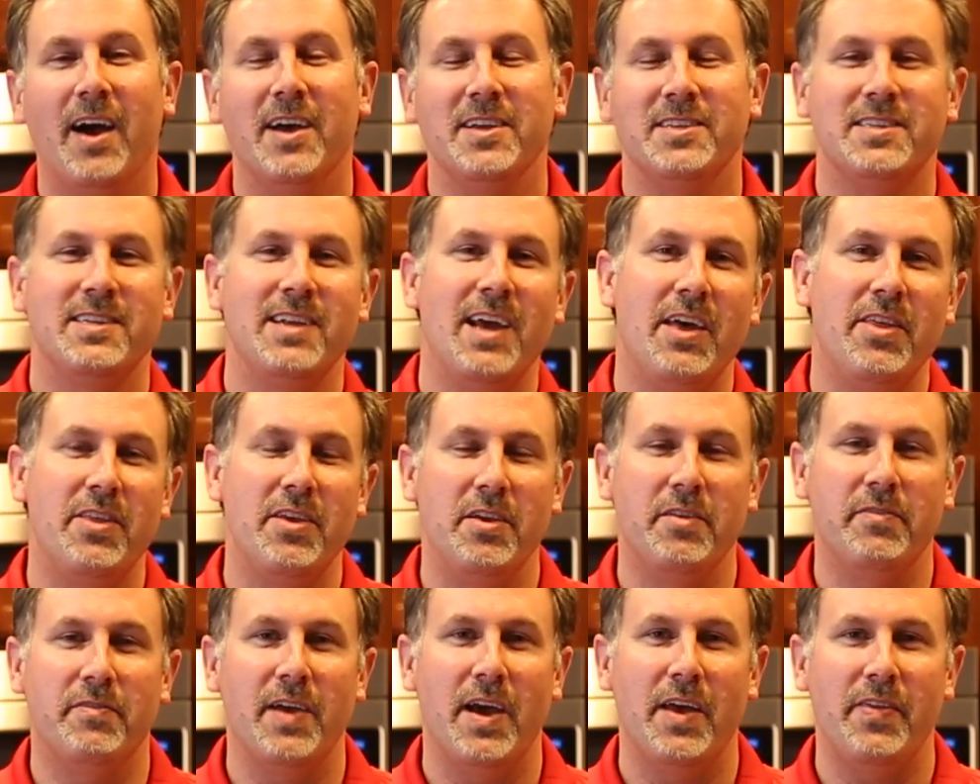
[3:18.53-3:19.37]
right, so now that
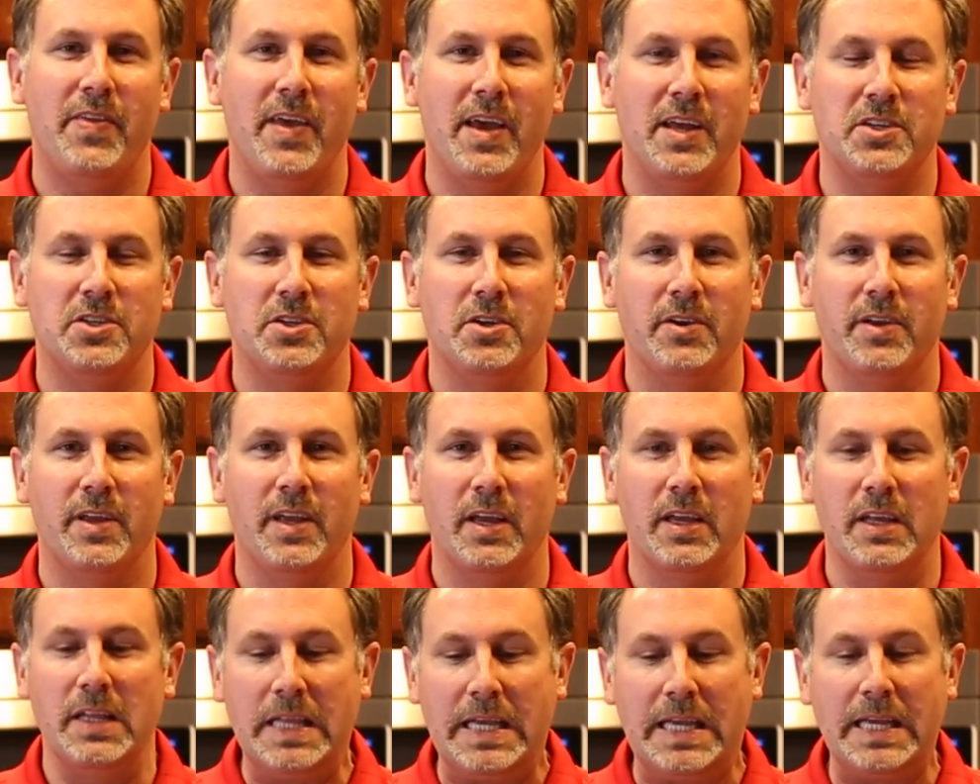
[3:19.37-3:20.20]
you've got that turkey
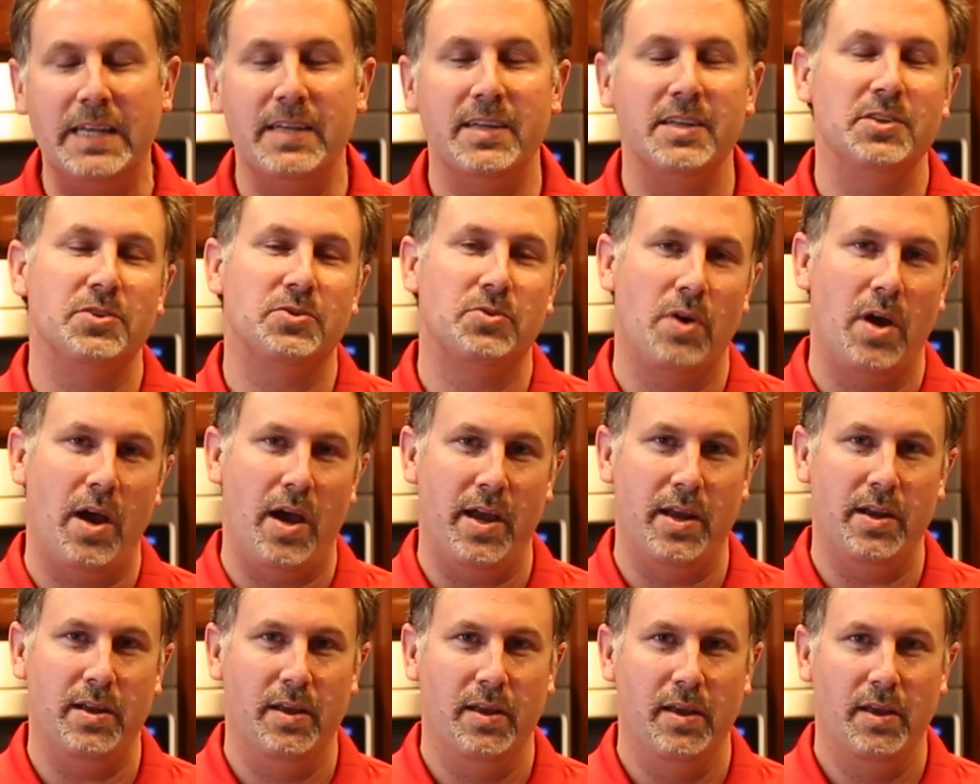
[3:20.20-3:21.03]
cleaned and
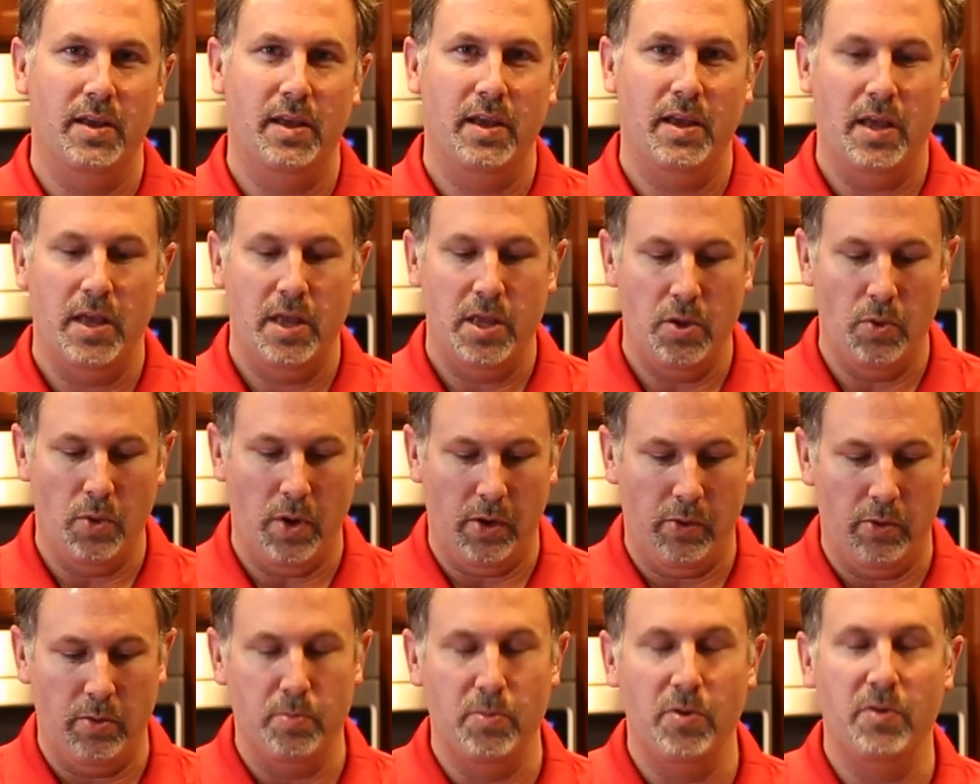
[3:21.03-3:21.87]
dried, you want
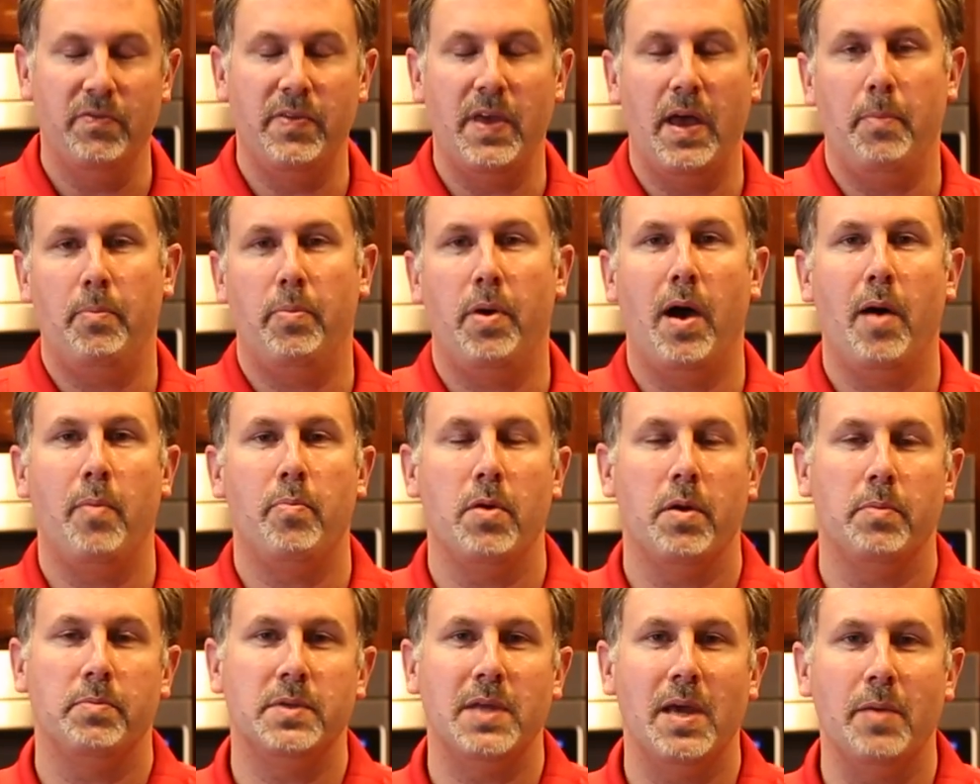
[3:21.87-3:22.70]
to remove that
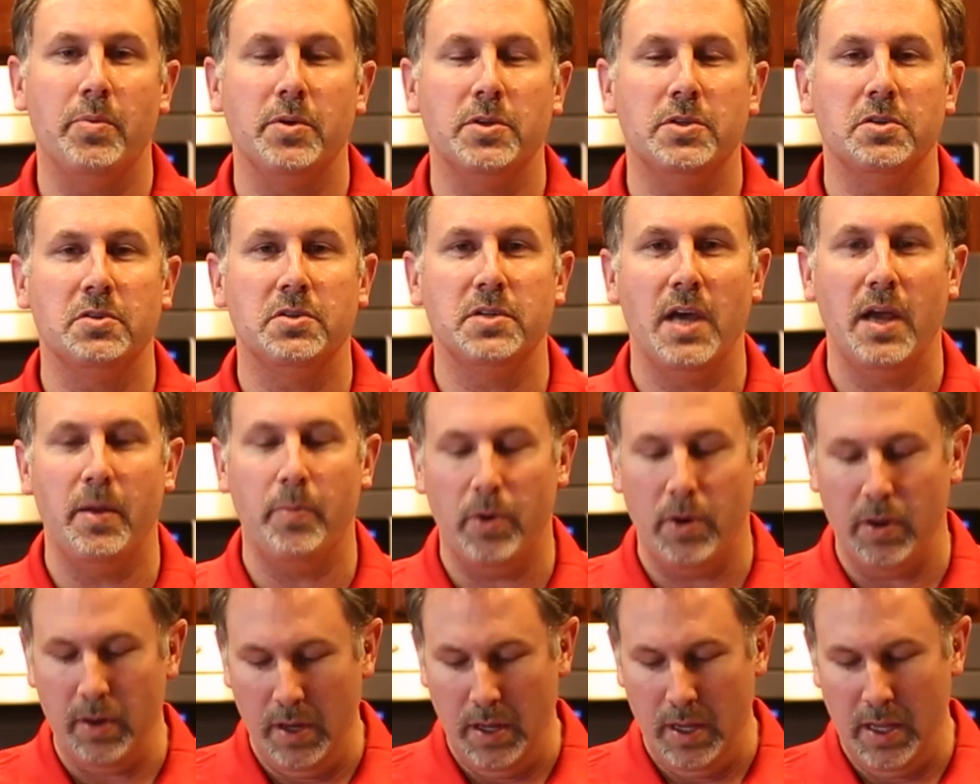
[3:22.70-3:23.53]
pop-up temperature
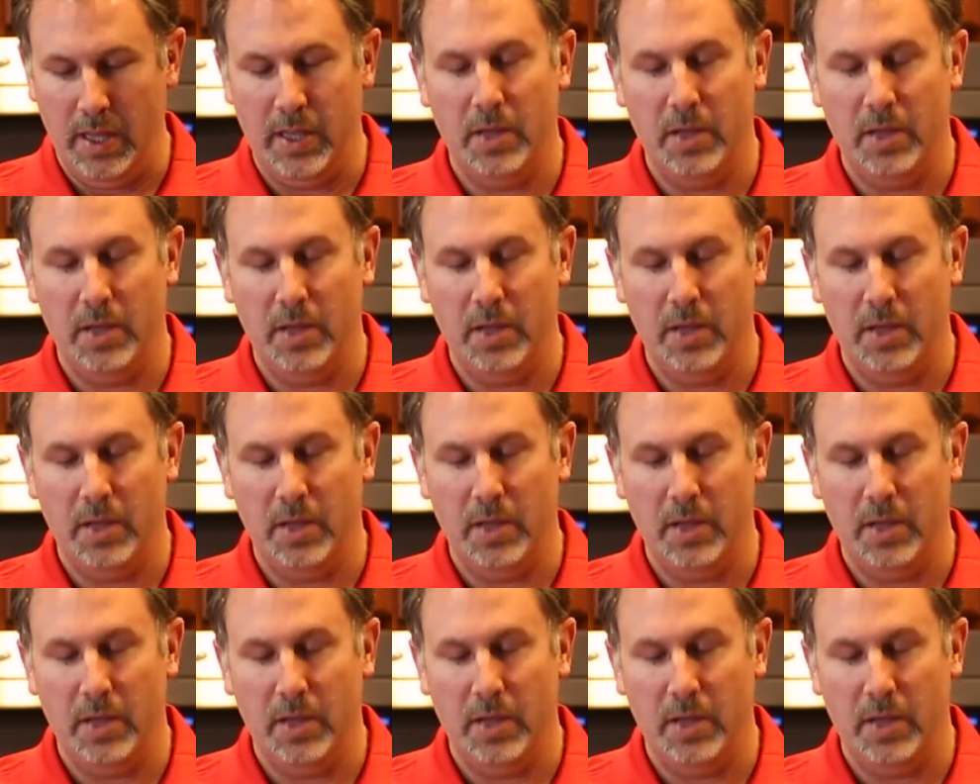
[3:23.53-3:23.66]
timer.